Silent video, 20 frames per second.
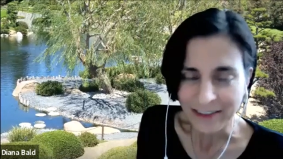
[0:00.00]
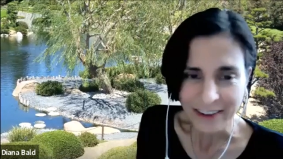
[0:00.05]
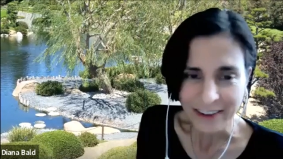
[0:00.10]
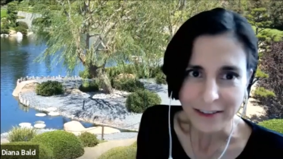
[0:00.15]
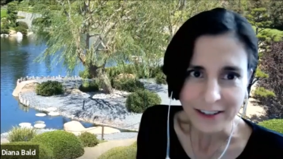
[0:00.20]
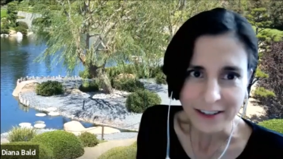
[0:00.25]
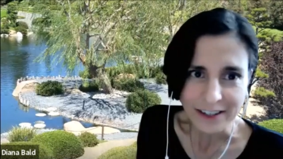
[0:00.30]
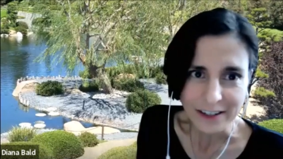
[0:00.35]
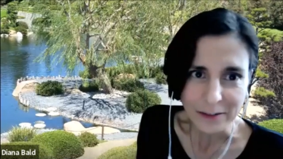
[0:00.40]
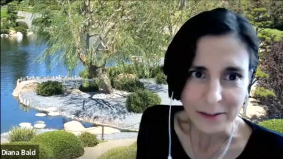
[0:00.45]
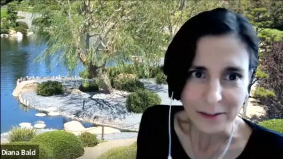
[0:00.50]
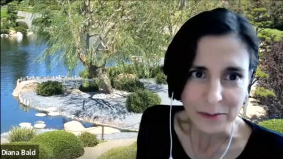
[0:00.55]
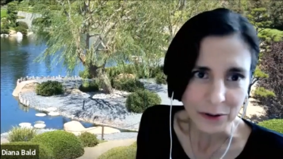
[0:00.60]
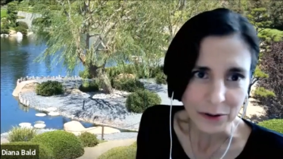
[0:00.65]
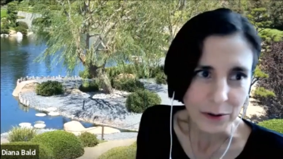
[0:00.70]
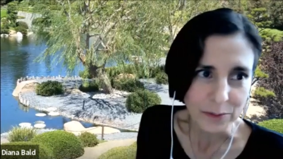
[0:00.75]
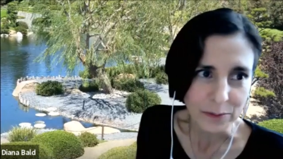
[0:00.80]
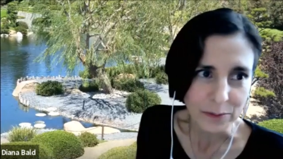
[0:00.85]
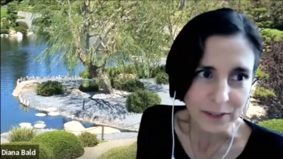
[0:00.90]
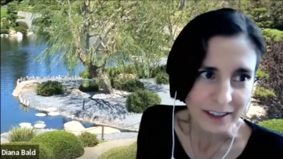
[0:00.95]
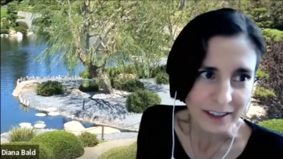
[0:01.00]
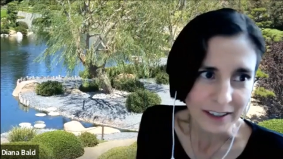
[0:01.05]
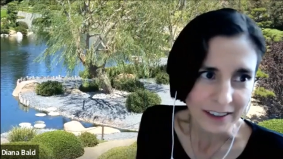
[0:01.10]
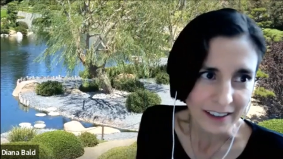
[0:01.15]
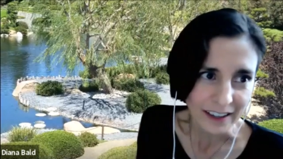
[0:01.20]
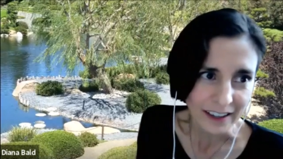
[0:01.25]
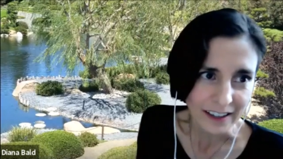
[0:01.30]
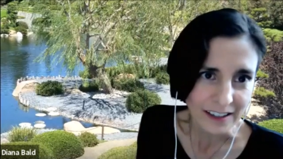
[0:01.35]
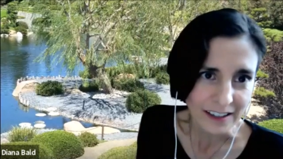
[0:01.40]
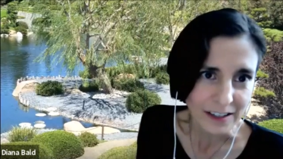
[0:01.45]
I've just absorbed it
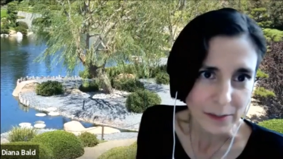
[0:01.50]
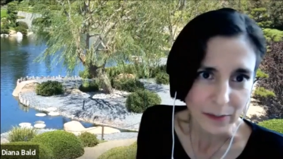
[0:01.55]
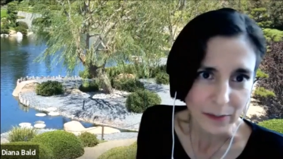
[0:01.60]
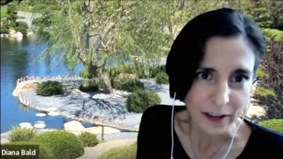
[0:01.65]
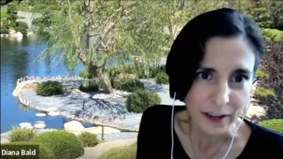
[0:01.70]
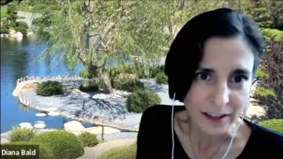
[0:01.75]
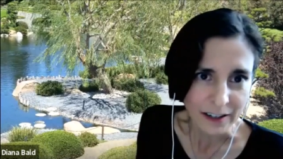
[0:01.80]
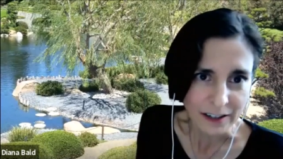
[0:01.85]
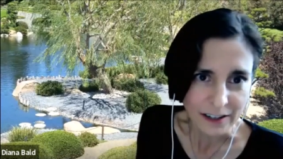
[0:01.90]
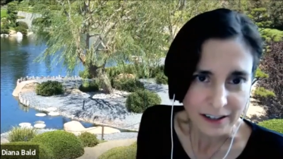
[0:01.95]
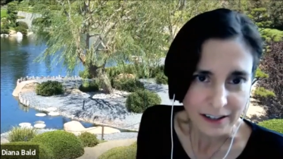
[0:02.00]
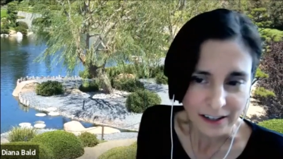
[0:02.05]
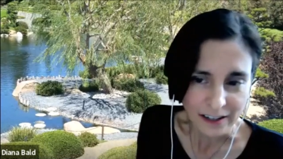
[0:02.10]
like a sponge.